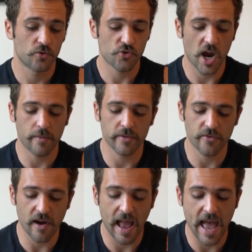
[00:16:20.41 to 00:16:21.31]
dry it with
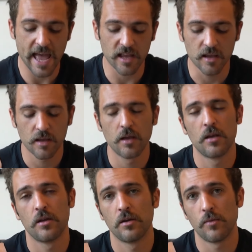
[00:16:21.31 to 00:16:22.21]
a rag.
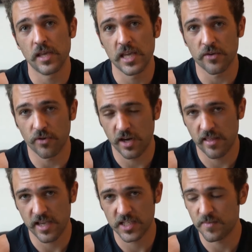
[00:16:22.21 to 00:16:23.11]
We can get rid of
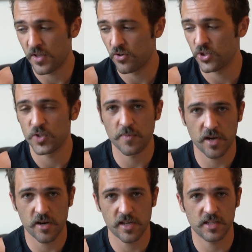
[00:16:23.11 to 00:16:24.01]
this mineral
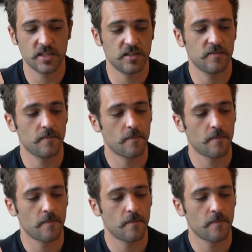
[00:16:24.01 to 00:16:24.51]
spirits